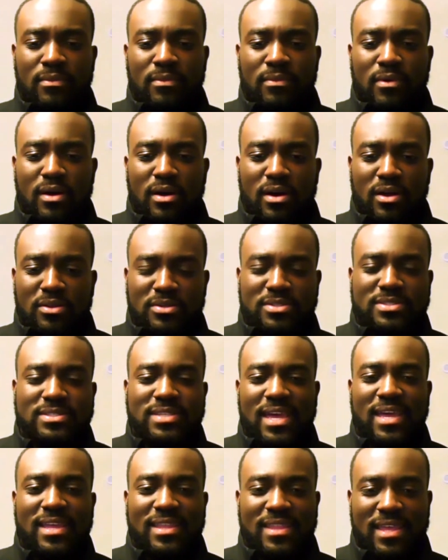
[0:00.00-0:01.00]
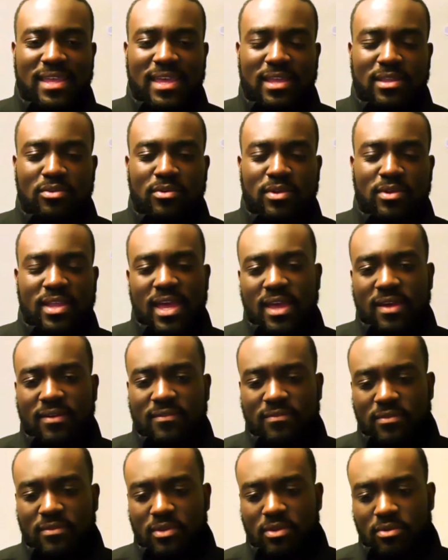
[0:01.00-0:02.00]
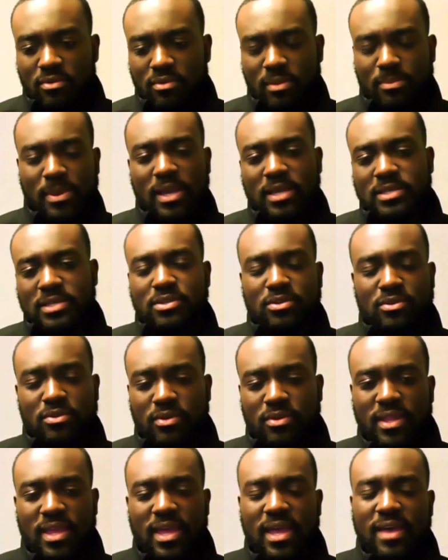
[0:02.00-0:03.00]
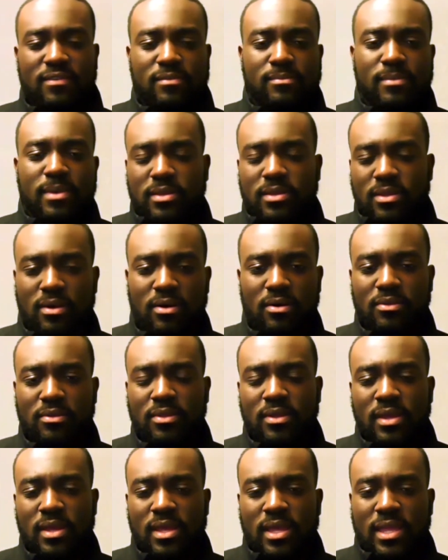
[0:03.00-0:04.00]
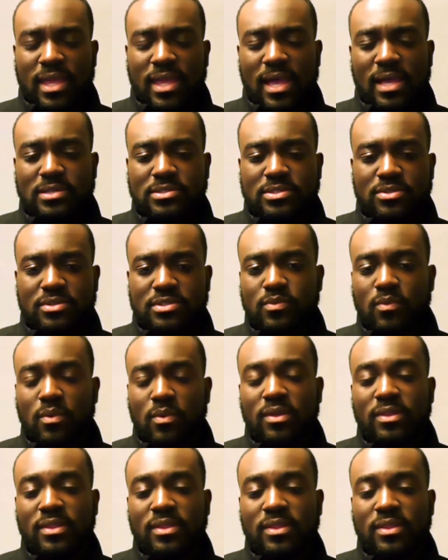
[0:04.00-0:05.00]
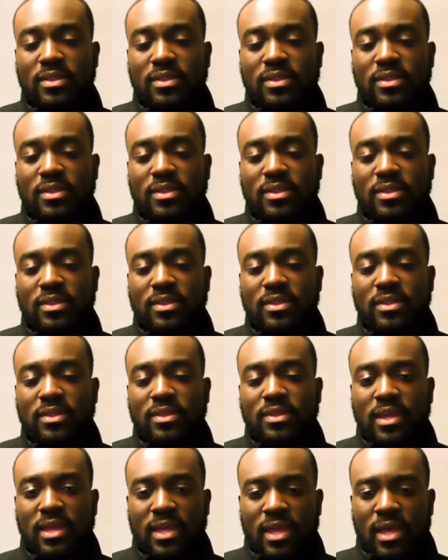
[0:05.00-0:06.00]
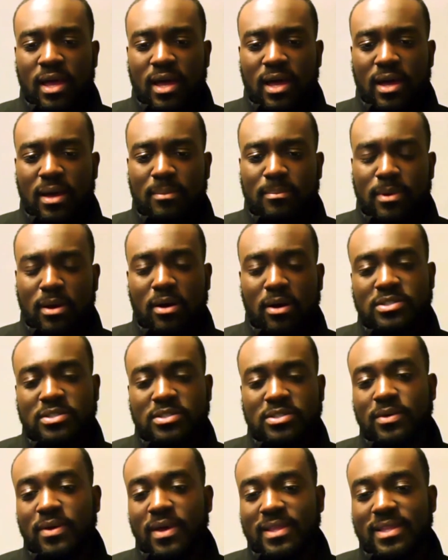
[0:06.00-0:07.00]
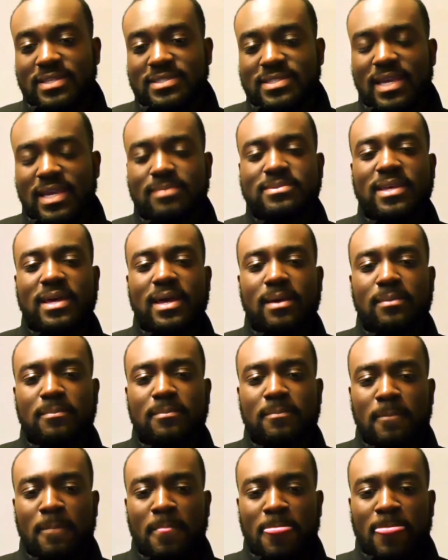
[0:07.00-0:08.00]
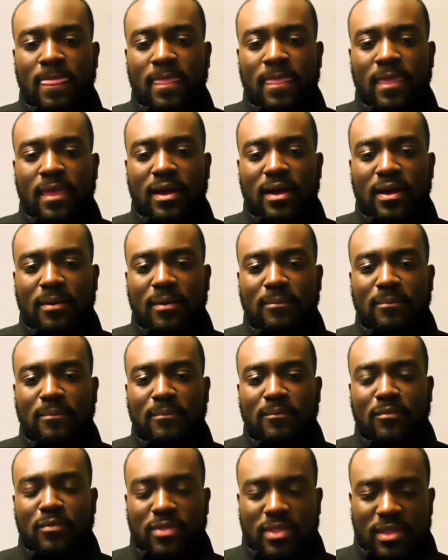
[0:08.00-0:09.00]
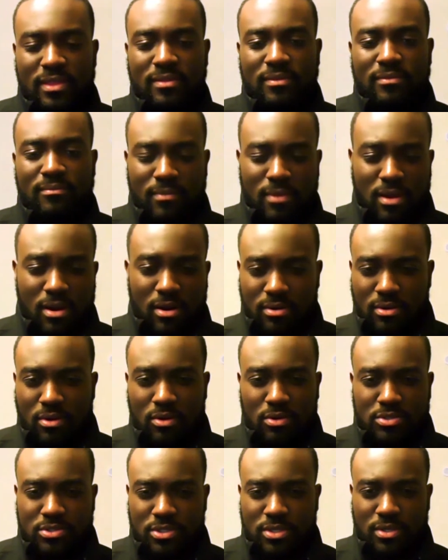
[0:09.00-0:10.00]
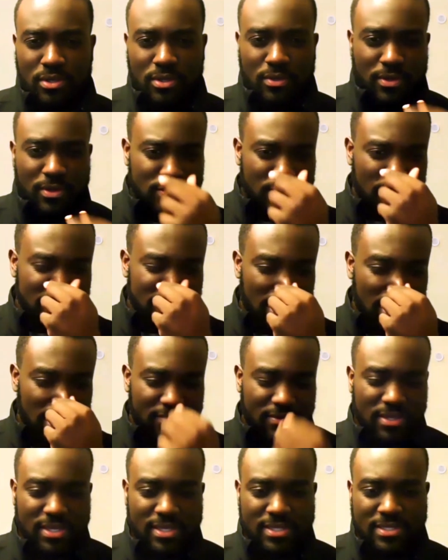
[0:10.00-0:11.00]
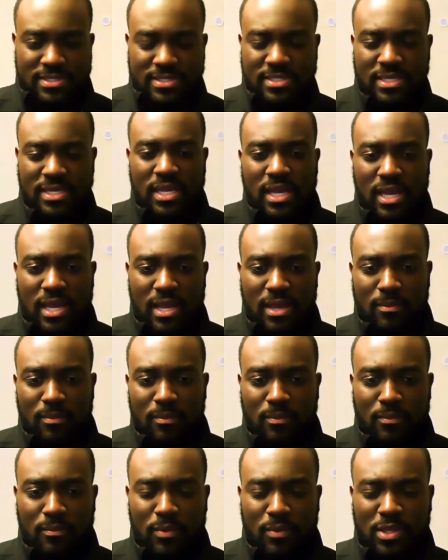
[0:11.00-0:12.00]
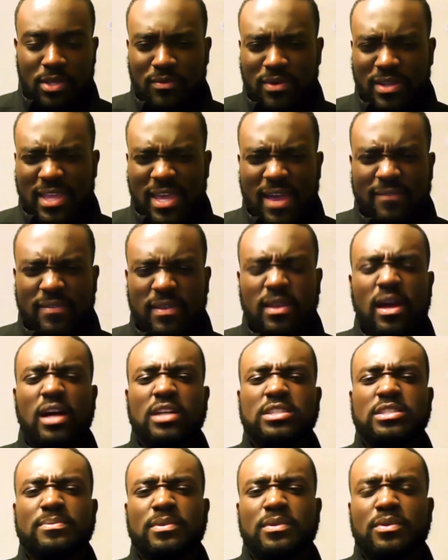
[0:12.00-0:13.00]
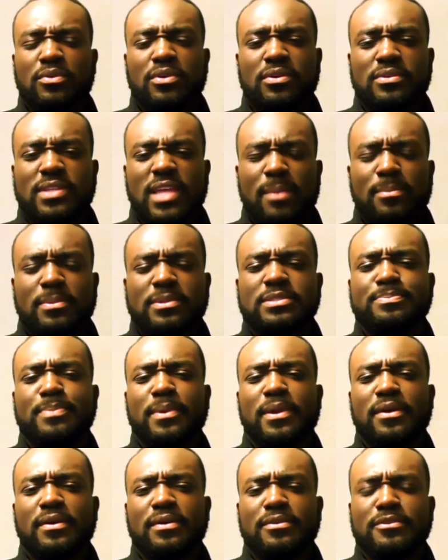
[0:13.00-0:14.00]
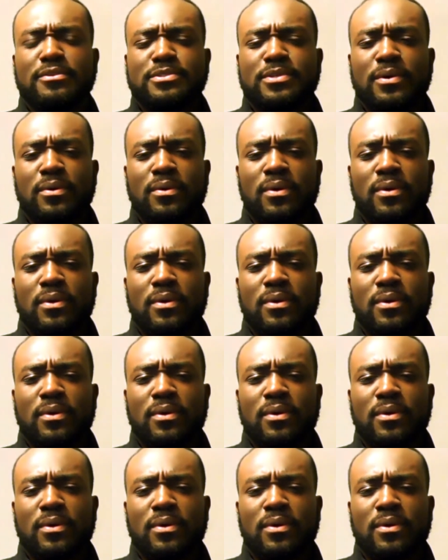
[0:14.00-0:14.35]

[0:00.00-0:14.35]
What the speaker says: understand that you can have, a pastor and you can have a mental health counselor is one thing, but also at the same time, within our culture, as West Africans, we don't really have that entrepreneurial type of spirit. So